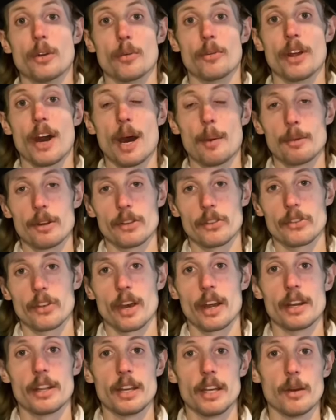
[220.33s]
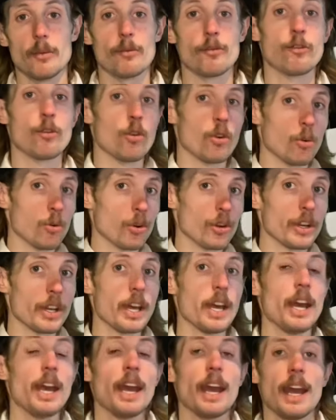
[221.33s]
dominant side hip forward,
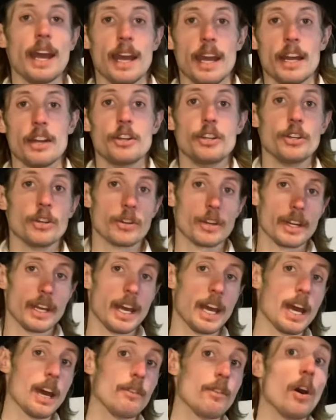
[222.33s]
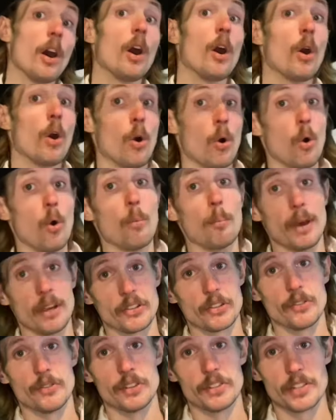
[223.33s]
and you're gonna have a whole
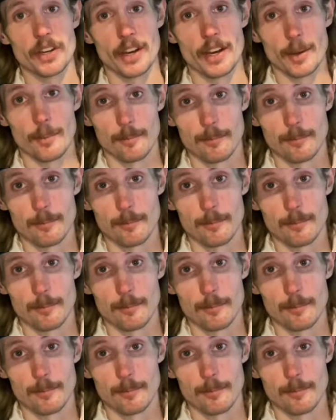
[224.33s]
mess of a time.